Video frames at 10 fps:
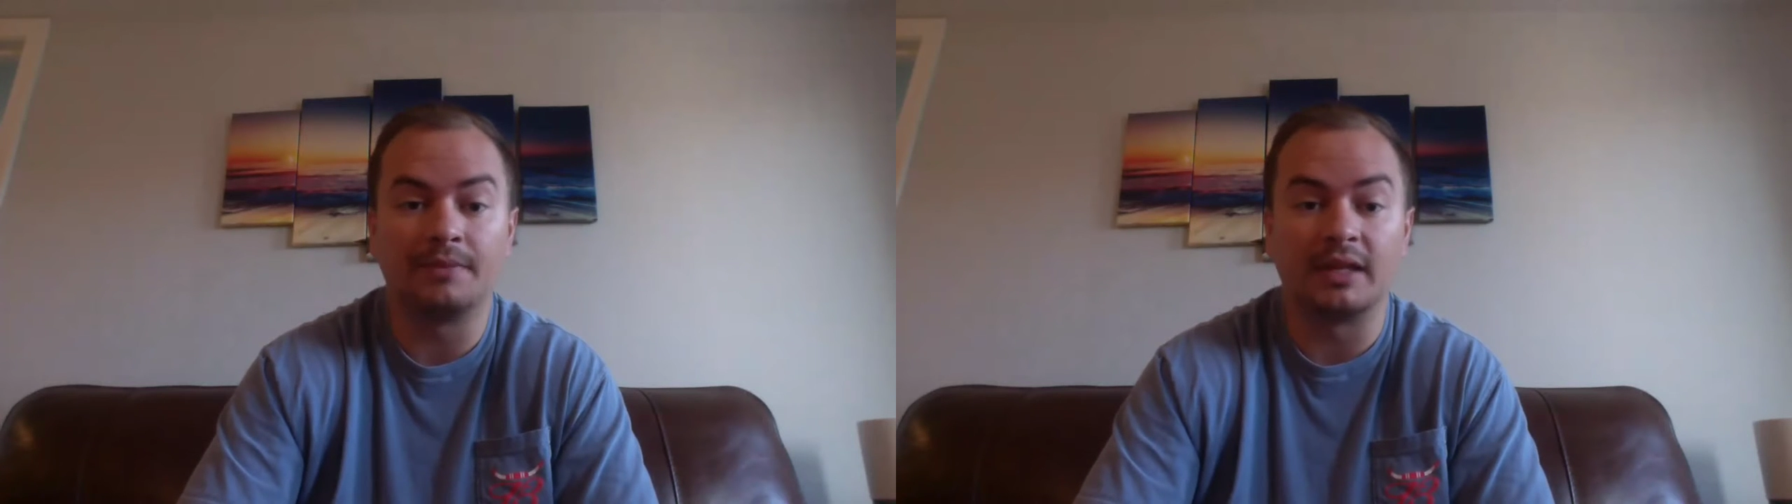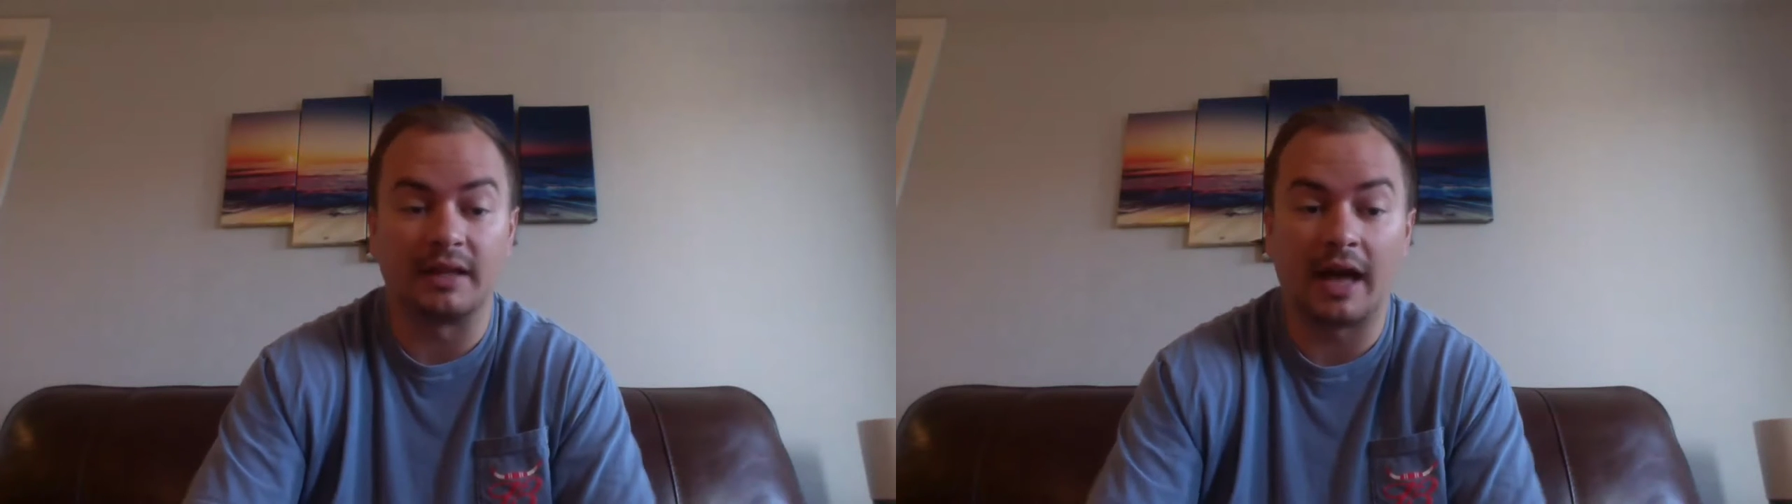
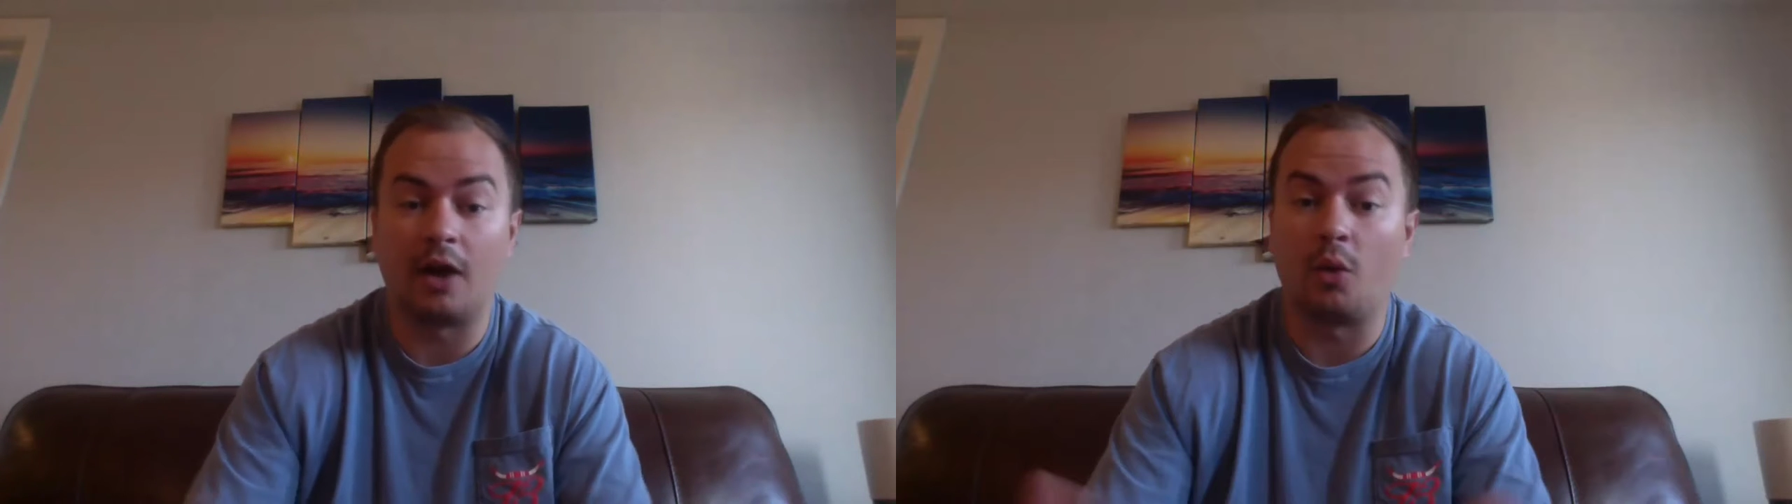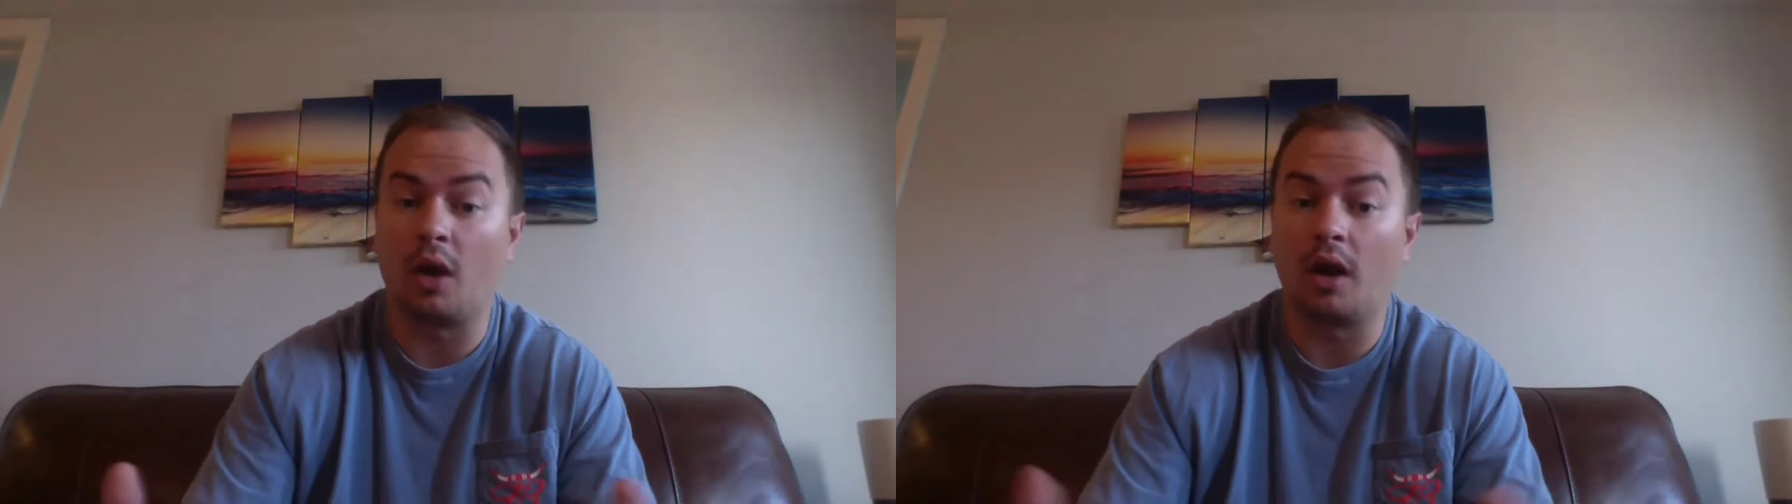
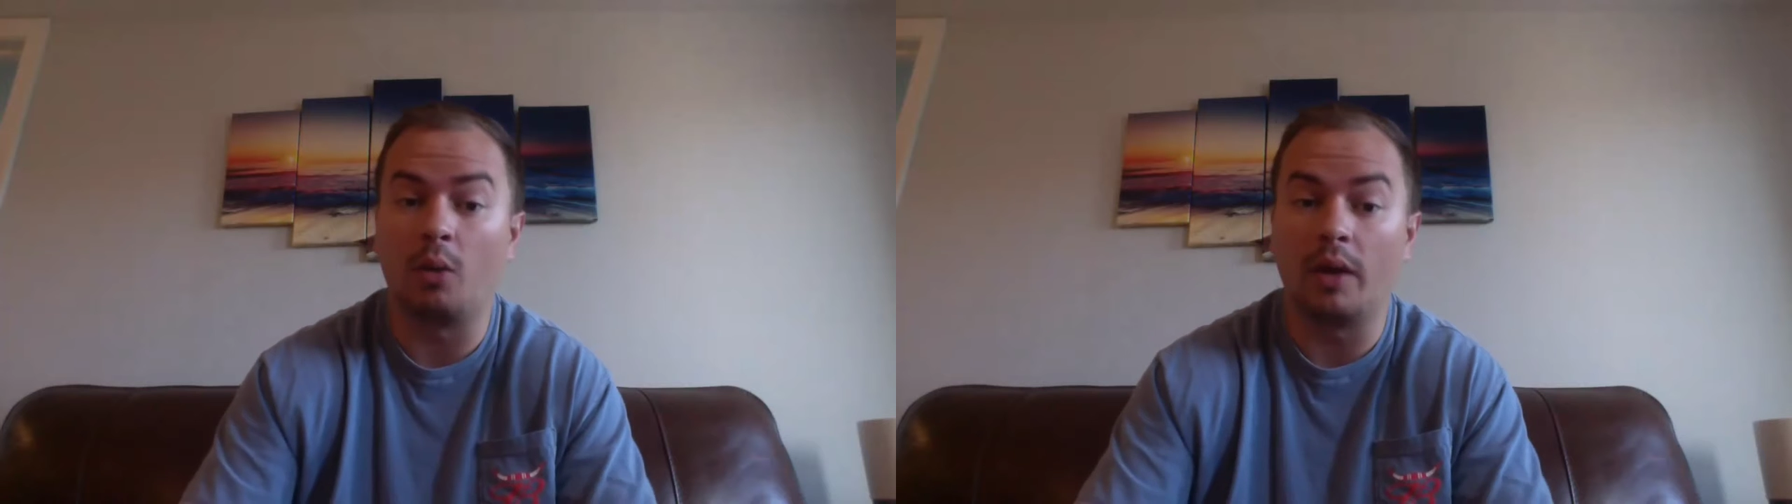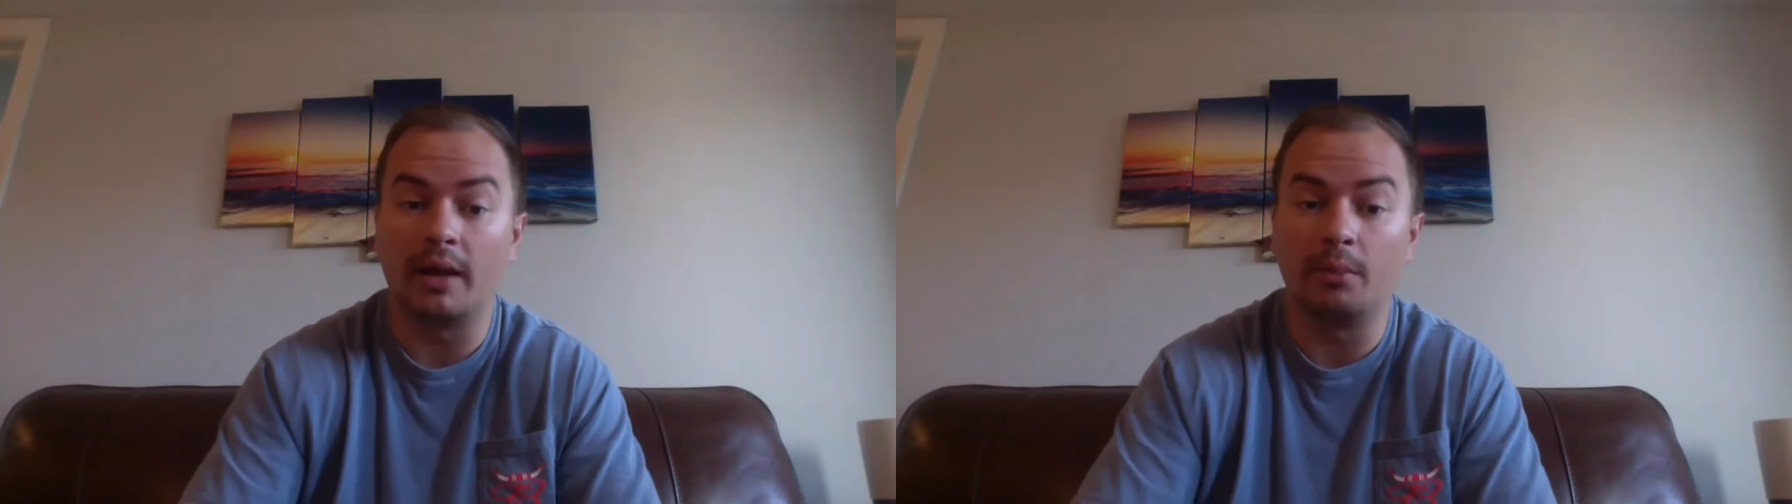kind of run
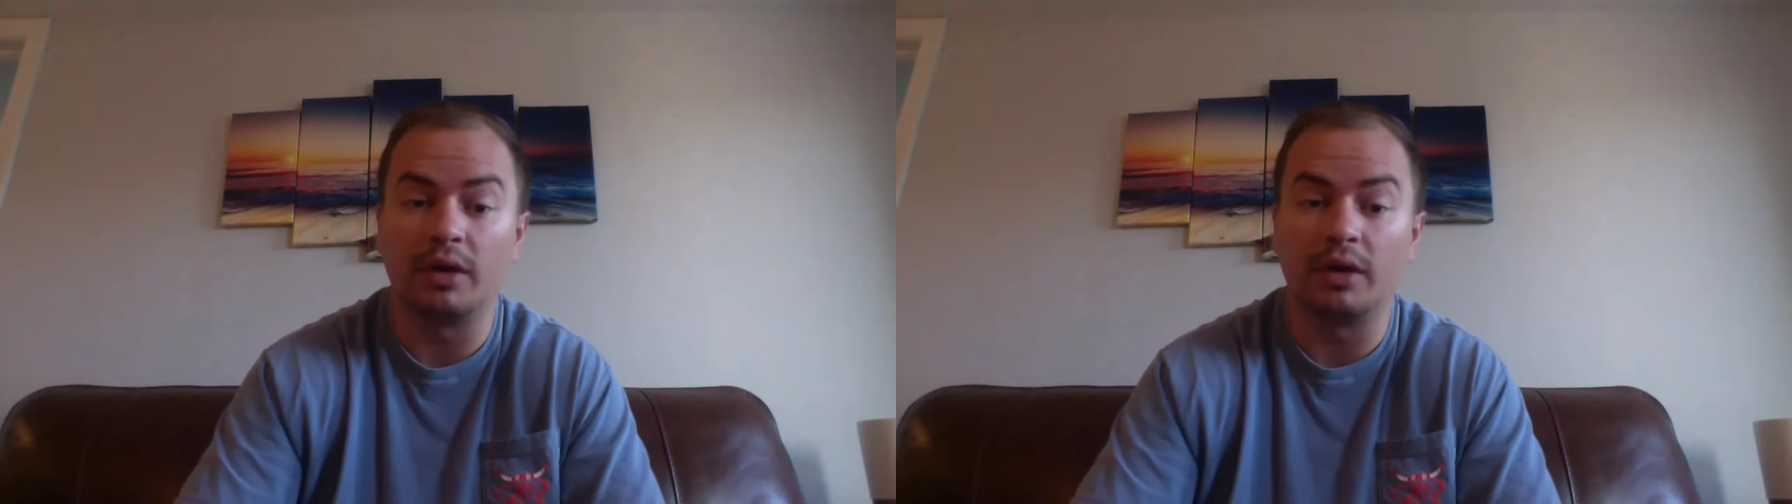away and